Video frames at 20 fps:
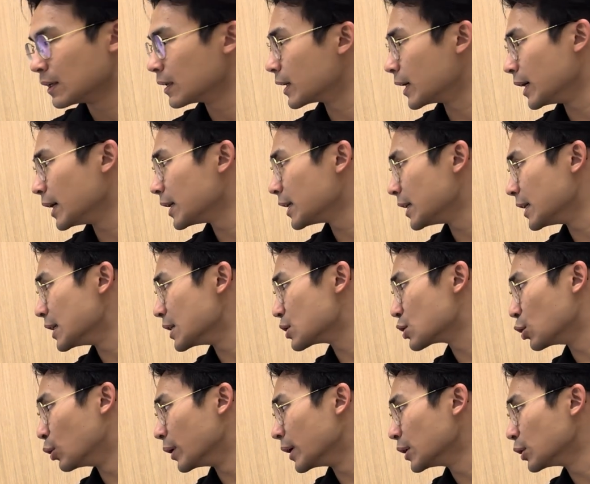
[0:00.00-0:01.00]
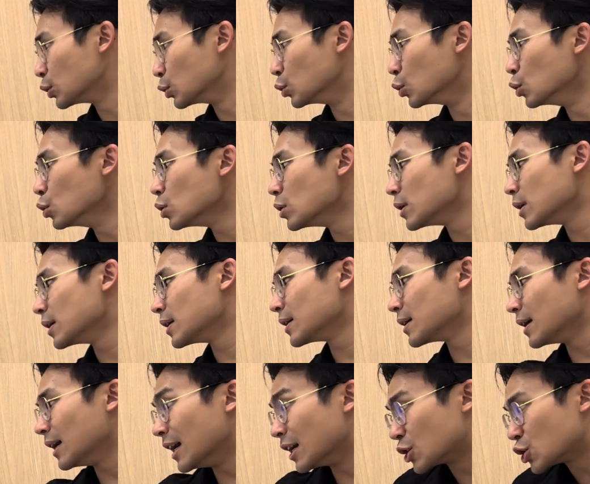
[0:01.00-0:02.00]
Okay, he is going to
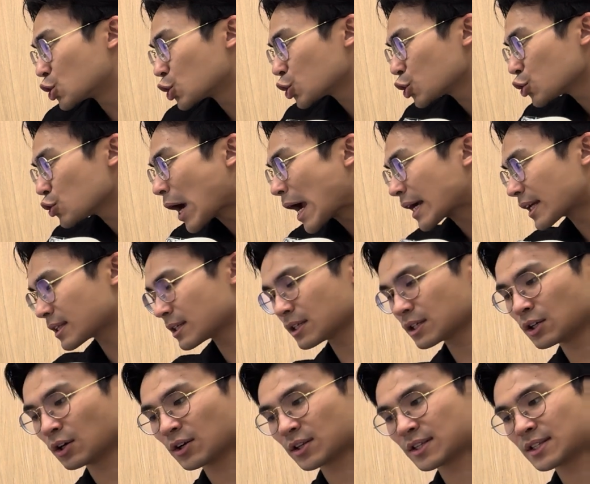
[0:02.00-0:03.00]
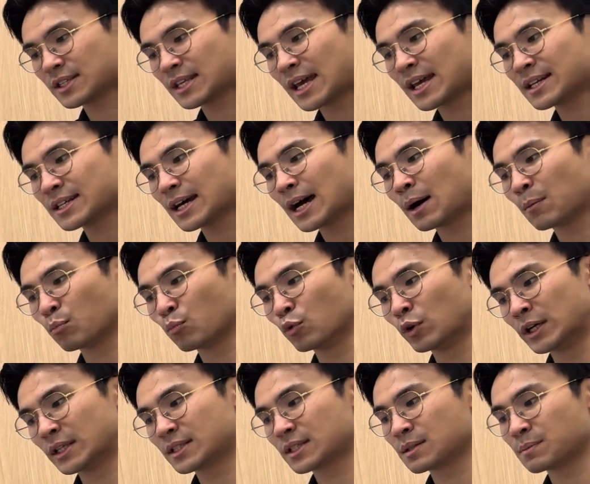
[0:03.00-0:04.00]
attract your sand
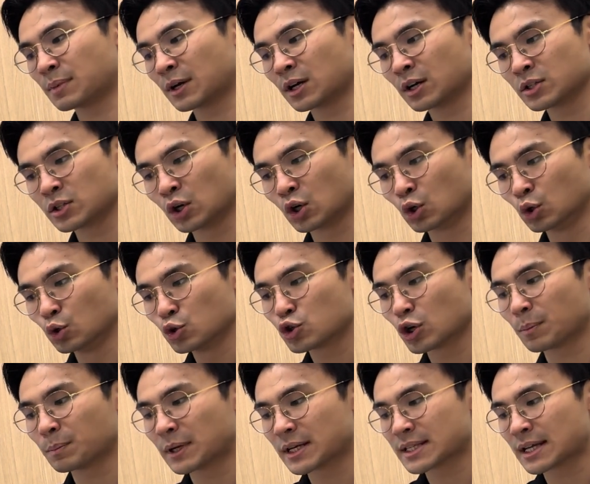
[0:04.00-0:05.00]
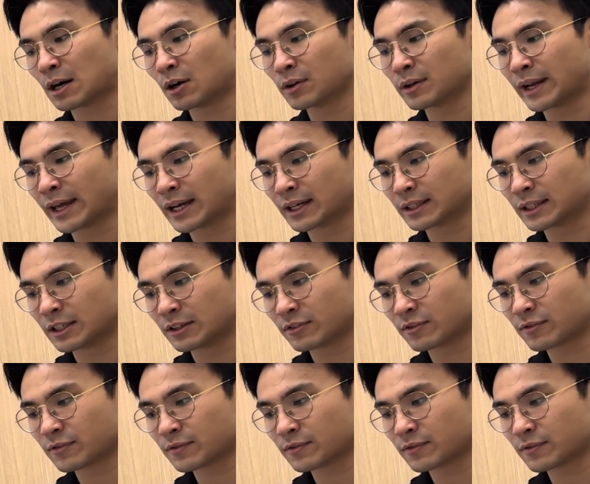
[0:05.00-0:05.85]
upwards because your blue droplets are all negative.